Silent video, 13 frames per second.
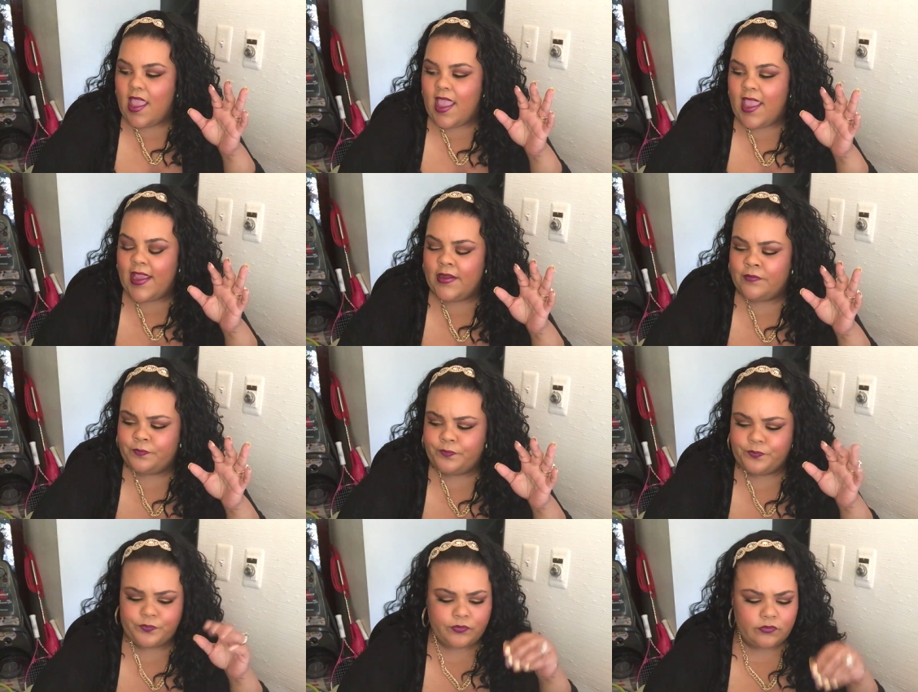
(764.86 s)

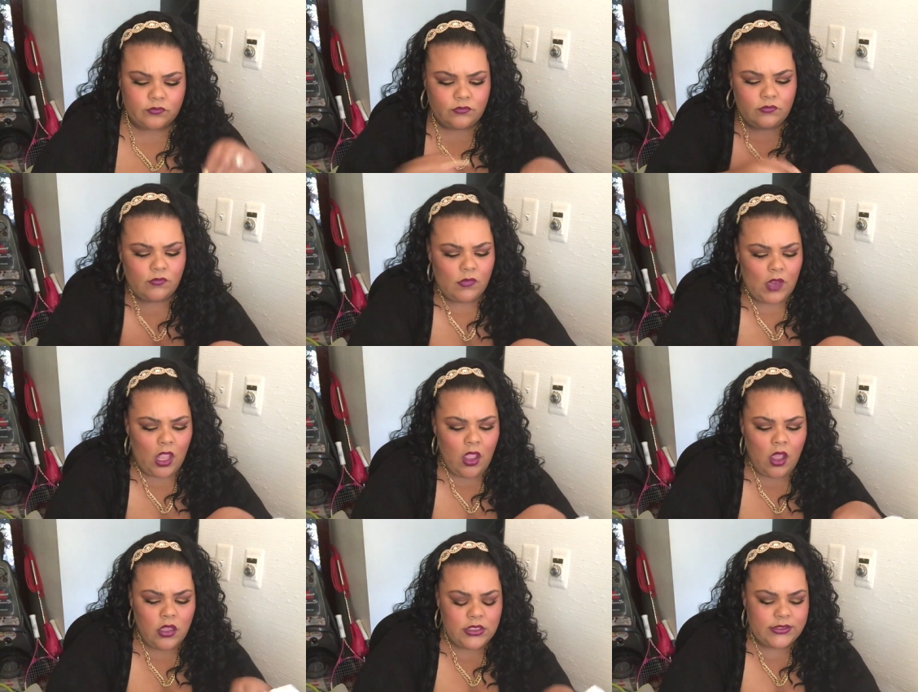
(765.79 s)
and
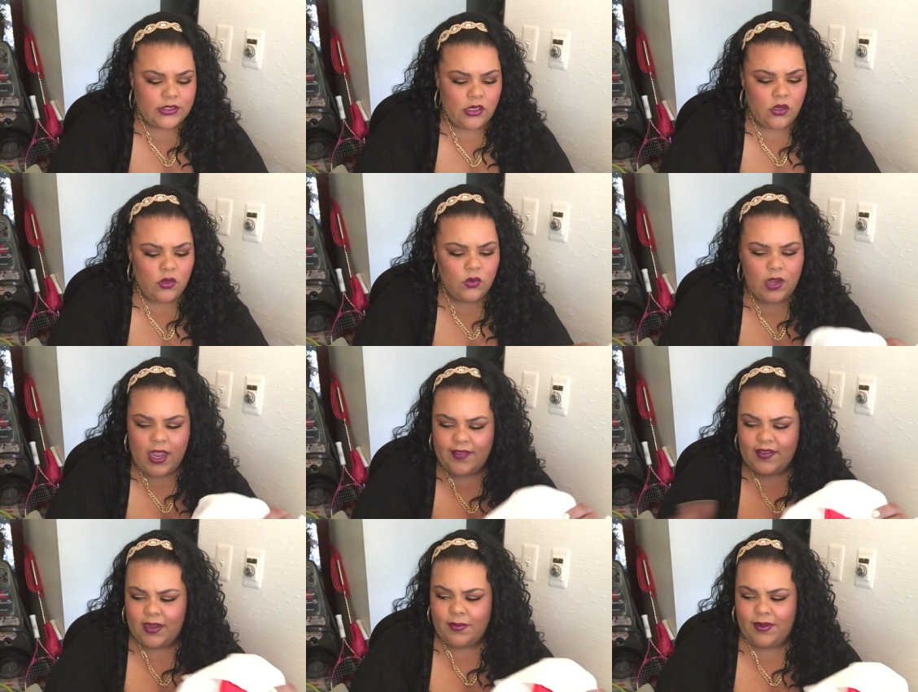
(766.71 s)
also i
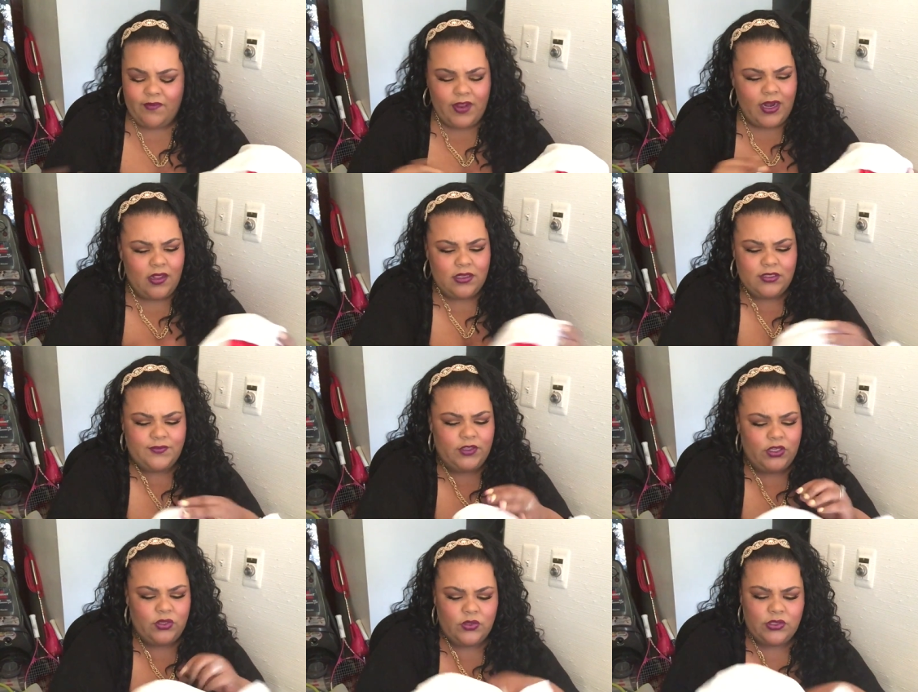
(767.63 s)
think i paid five dollars for
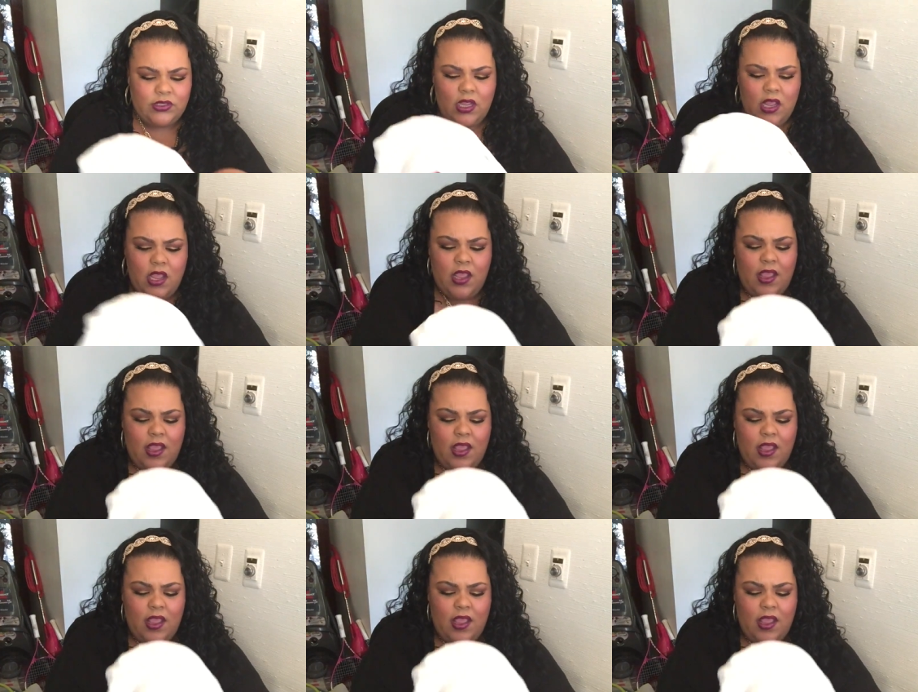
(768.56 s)
those